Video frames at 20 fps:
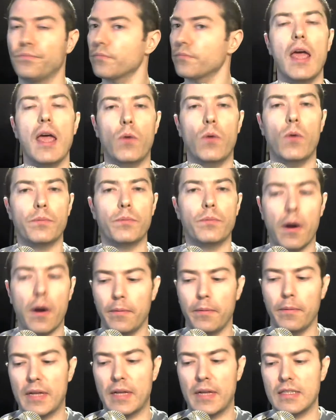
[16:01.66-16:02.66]
Now, what
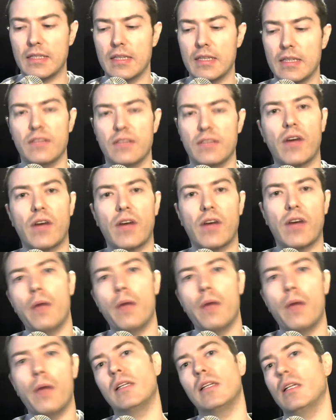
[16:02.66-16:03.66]
problem does this
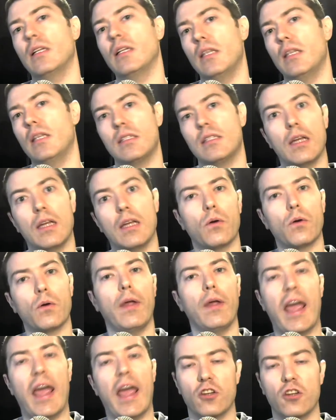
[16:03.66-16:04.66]
environmentalist decree
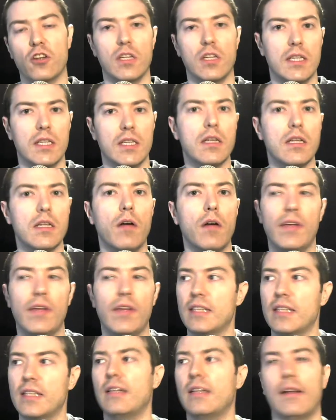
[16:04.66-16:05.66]
actually solve?
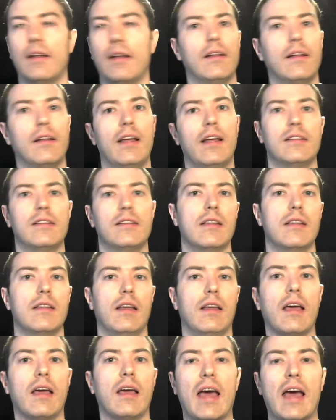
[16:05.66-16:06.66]
Is the Netherlands
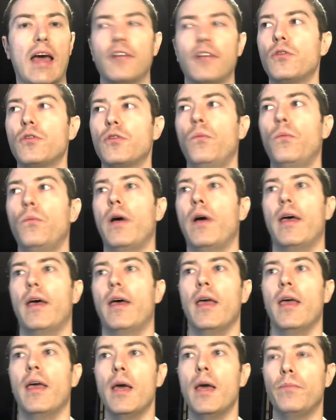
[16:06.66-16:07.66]
a country where
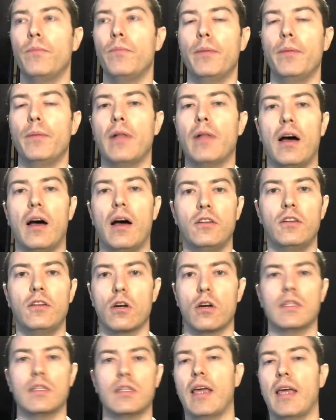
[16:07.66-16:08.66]
people are
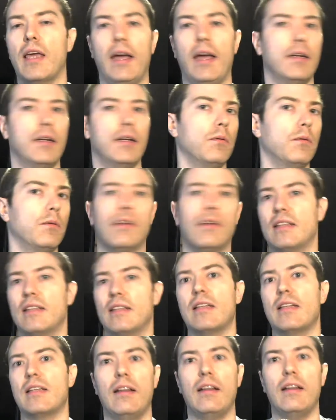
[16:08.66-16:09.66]
intoxicated with, let's
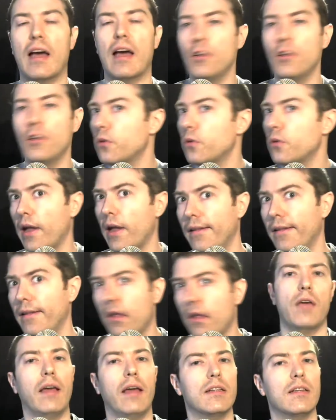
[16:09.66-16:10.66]
say, nitrate,
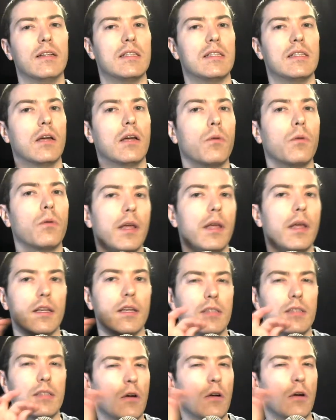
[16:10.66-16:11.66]
and this decree
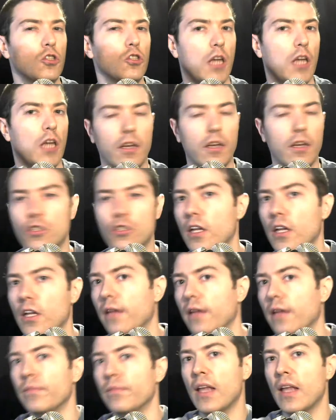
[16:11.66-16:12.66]
is now
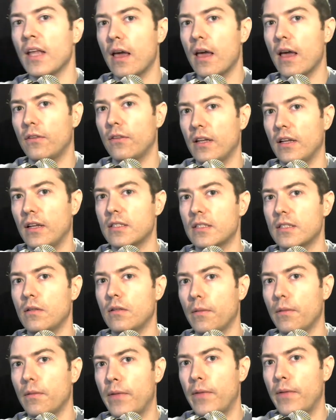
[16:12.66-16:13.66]
changing things
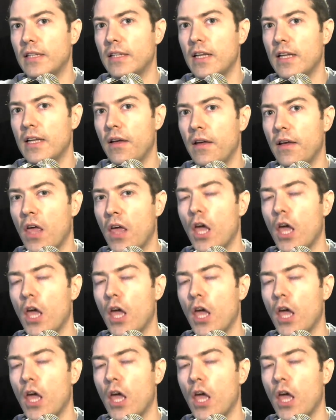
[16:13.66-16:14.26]
to the better?